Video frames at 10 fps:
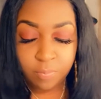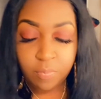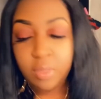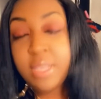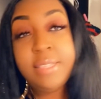
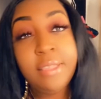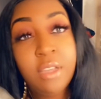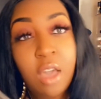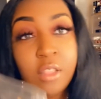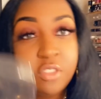It's in the
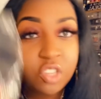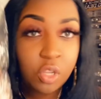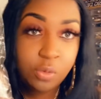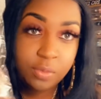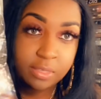color
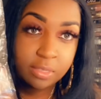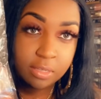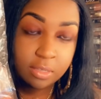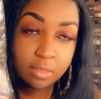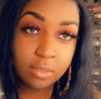toast,
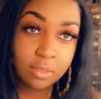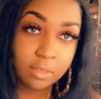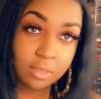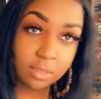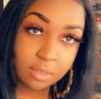
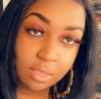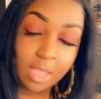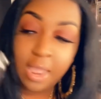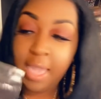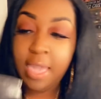
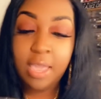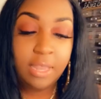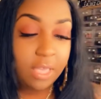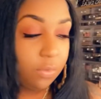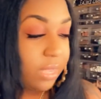and
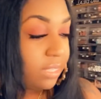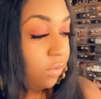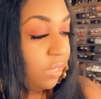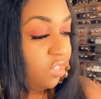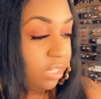it was
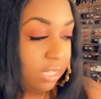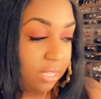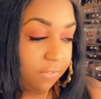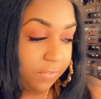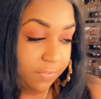originally
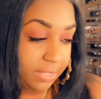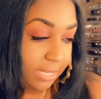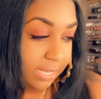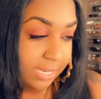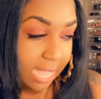
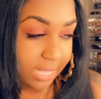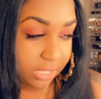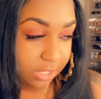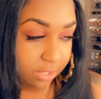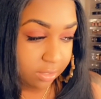
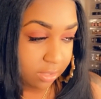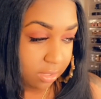$15,